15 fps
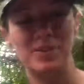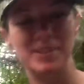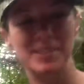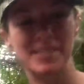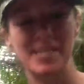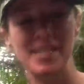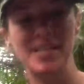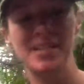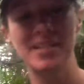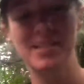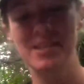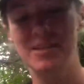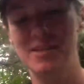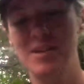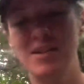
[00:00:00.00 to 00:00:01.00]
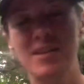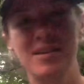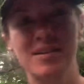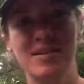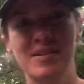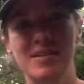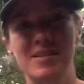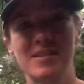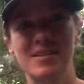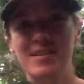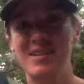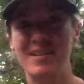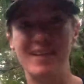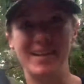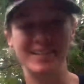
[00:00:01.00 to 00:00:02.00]
The tin,
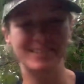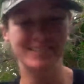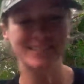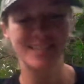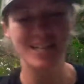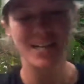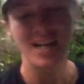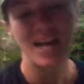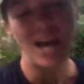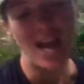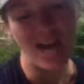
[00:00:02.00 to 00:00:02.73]
nice. All